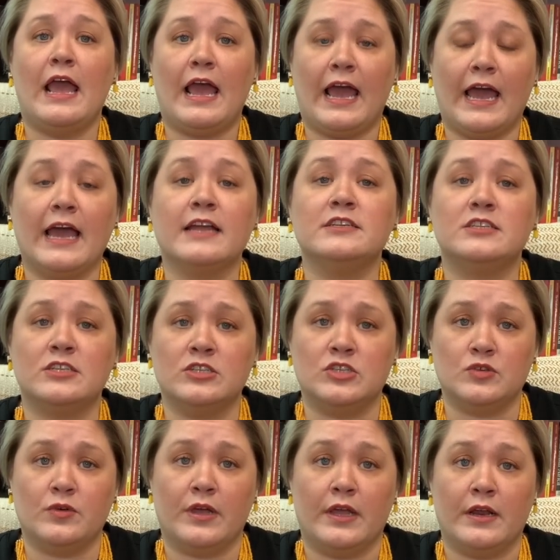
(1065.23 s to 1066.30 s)
Had to
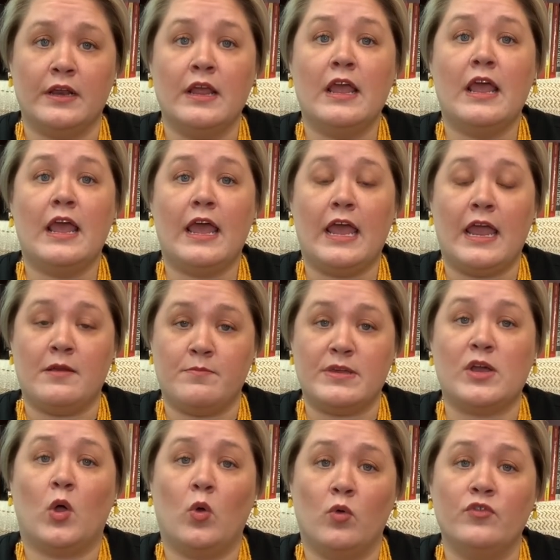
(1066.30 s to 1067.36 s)
do it and be
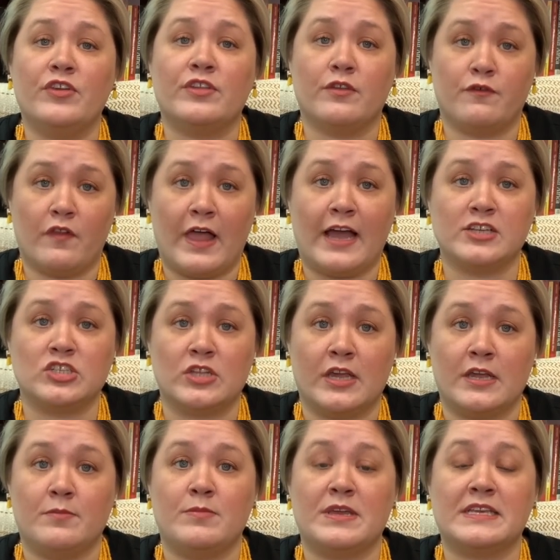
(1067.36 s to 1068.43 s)
holding the
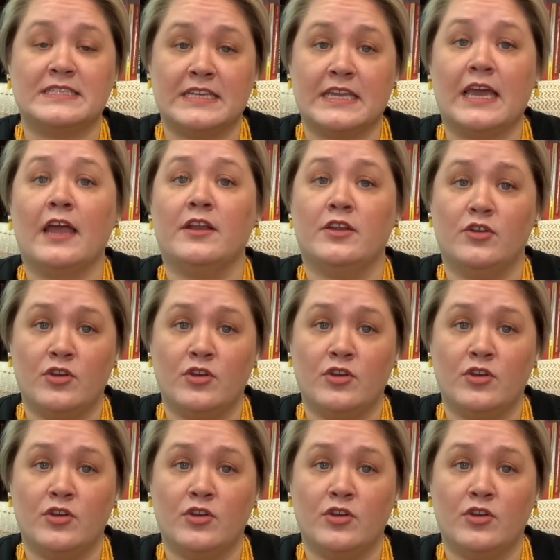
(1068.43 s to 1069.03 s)
flashlight because, again,